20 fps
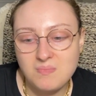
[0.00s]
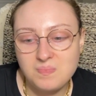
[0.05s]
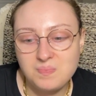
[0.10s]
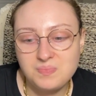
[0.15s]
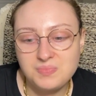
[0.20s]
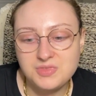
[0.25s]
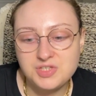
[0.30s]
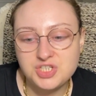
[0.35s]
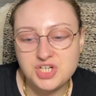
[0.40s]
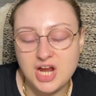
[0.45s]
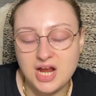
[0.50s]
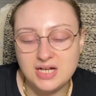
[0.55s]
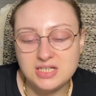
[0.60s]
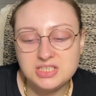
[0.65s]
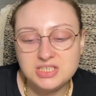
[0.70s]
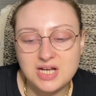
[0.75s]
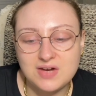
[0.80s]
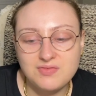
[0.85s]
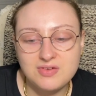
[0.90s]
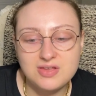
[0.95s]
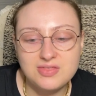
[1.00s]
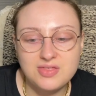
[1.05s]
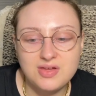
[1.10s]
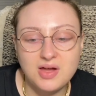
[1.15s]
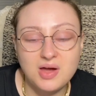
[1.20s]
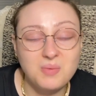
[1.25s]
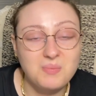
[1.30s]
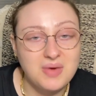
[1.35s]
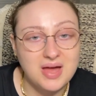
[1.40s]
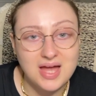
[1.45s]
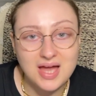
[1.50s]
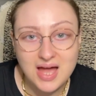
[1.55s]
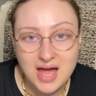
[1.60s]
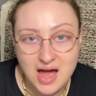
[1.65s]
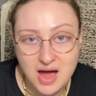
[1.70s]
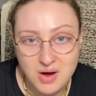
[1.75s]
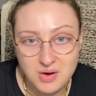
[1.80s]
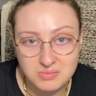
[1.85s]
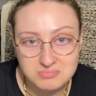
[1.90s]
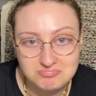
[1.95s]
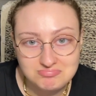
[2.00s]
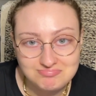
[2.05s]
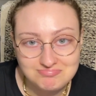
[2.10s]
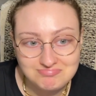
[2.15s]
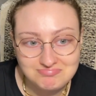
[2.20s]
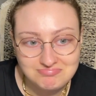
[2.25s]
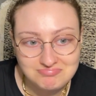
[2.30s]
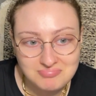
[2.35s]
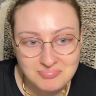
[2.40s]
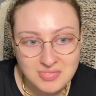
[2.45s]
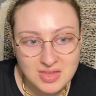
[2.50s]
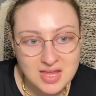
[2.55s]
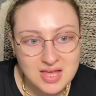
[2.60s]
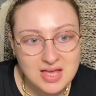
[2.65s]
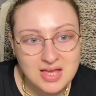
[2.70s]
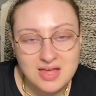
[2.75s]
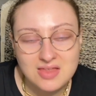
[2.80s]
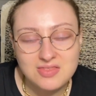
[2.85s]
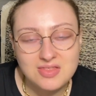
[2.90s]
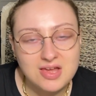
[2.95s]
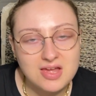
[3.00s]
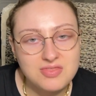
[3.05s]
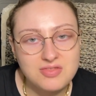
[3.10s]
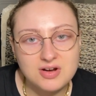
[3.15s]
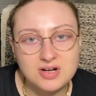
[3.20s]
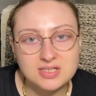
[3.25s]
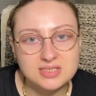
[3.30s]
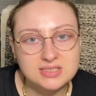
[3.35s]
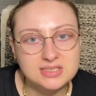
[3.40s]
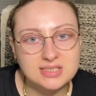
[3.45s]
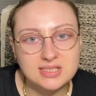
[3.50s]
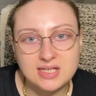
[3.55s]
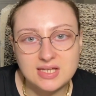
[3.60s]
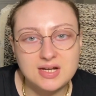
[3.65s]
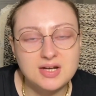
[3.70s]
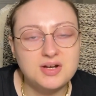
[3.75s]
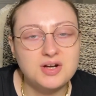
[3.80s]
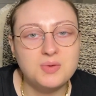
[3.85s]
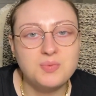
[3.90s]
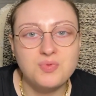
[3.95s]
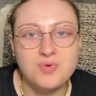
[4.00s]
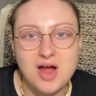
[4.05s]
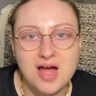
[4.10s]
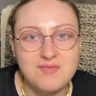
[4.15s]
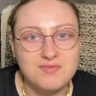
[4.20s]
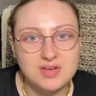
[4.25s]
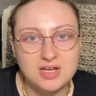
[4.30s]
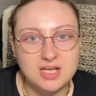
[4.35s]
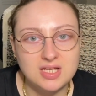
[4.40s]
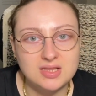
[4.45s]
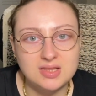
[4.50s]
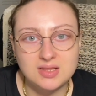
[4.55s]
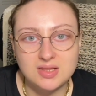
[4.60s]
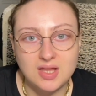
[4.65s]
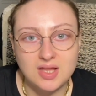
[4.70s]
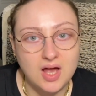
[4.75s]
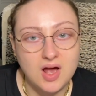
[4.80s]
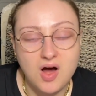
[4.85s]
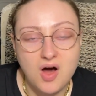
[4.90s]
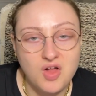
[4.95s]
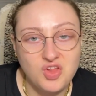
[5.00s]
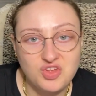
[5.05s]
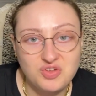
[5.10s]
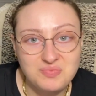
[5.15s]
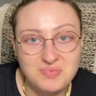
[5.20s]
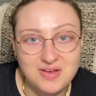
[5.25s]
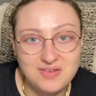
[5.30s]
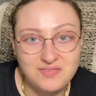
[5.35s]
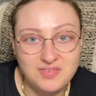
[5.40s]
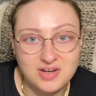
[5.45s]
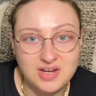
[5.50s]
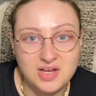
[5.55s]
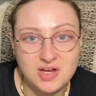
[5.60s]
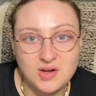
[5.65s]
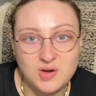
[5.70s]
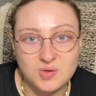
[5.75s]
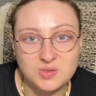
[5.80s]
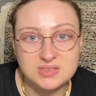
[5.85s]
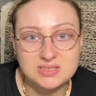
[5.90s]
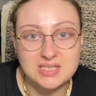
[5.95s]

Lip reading: changed everything on my account. They either deleted or privated like all of my videos, I